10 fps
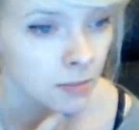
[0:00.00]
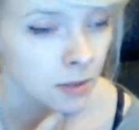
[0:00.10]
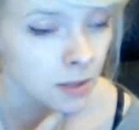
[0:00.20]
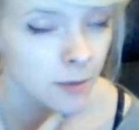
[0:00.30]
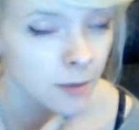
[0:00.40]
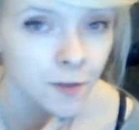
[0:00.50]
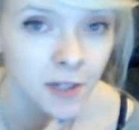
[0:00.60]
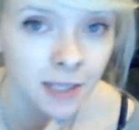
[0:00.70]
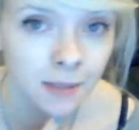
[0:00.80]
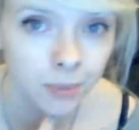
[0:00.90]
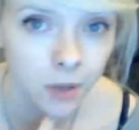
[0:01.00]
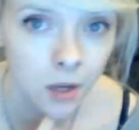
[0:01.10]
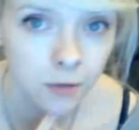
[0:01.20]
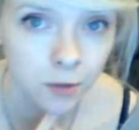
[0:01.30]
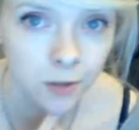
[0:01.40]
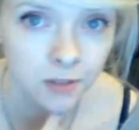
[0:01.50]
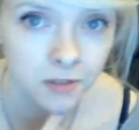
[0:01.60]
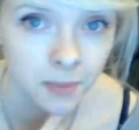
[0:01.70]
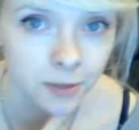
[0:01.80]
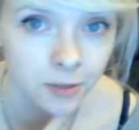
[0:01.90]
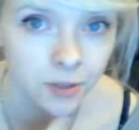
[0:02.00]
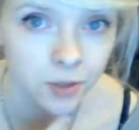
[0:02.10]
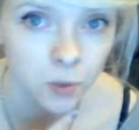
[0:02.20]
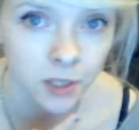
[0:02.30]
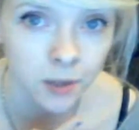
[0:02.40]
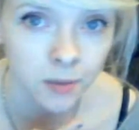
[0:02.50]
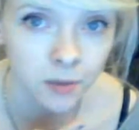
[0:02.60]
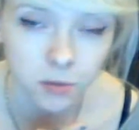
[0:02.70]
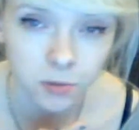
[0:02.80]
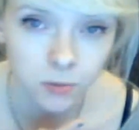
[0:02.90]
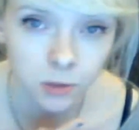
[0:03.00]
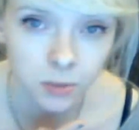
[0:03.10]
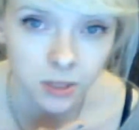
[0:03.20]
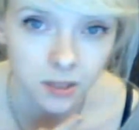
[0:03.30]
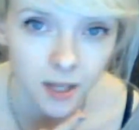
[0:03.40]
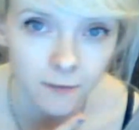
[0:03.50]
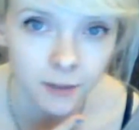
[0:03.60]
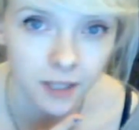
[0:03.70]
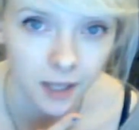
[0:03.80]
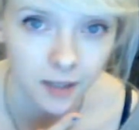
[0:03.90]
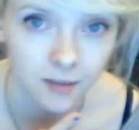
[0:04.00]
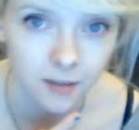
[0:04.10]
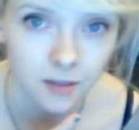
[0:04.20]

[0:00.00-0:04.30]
I'm a fucking bird, Rose, and I'm outside your window, and I always will be. Every day.